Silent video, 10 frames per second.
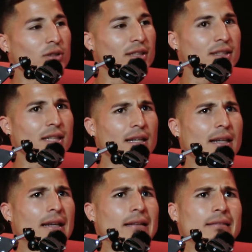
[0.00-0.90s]
They
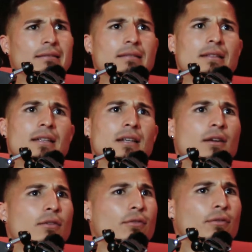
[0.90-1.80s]
signed like
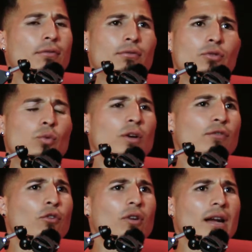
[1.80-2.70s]

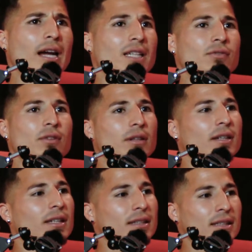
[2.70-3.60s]
3-4 guys from the
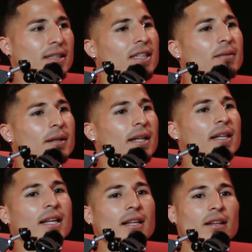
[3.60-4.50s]
NISA team, and
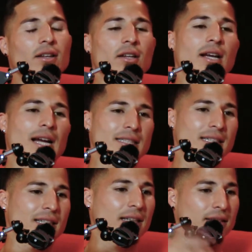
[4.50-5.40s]
then guys
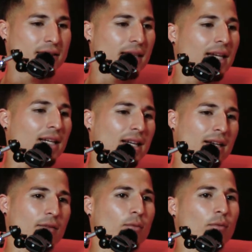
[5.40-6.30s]
that they signed like
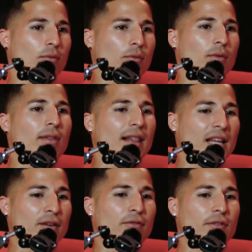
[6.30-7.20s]

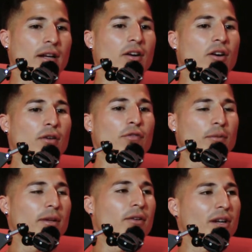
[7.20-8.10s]
live or are
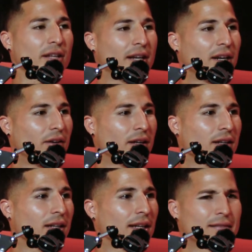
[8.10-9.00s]
from around the area.
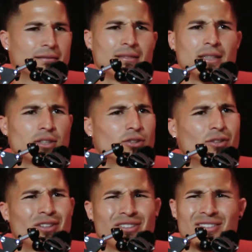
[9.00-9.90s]
Like, so
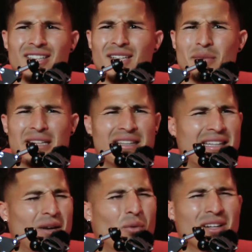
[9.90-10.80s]
there's team. I
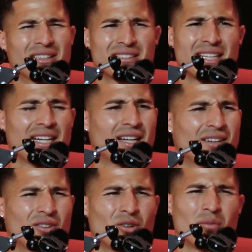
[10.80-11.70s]
want to say, I
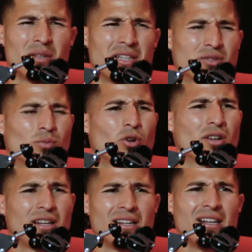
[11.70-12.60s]
don't know, but there's more
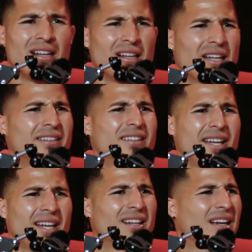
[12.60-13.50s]
than like
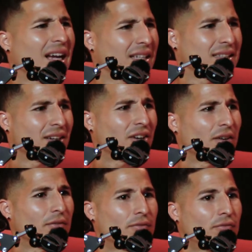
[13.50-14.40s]
10 guys that
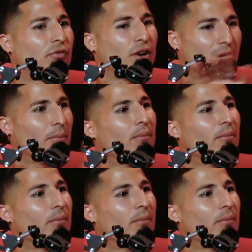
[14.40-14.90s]
are from